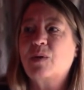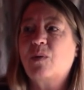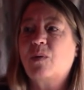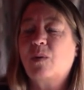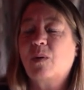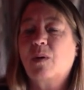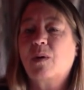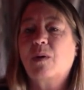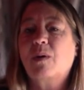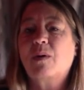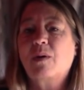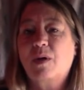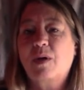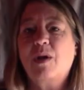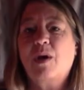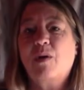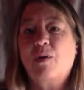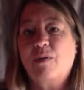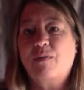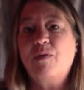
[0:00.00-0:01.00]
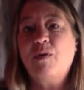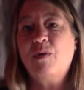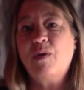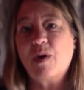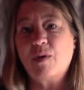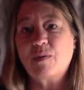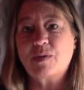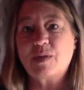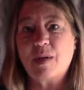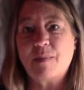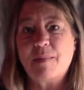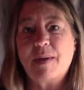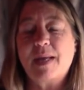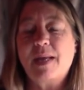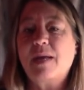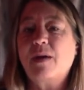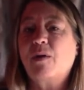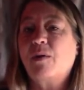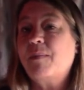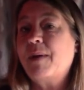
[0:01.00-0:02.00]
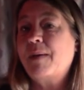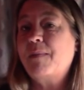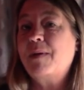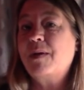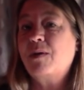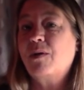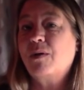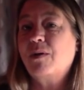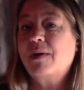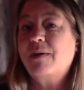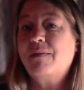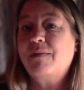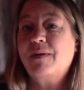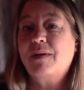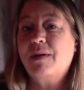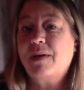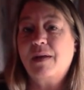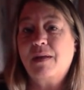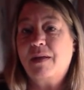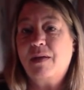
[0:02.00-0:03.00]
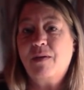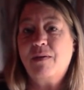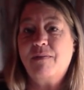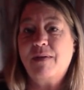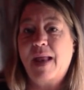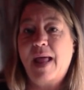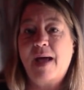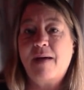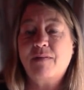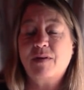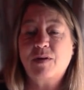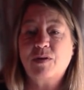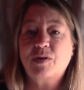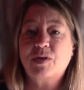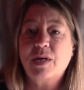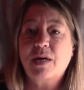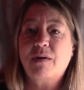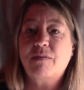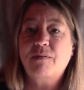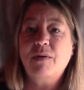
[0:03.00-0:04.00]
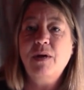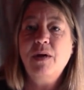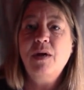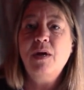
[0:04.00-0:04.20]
or you know, if you know somebody, or maybe you even have it yourself,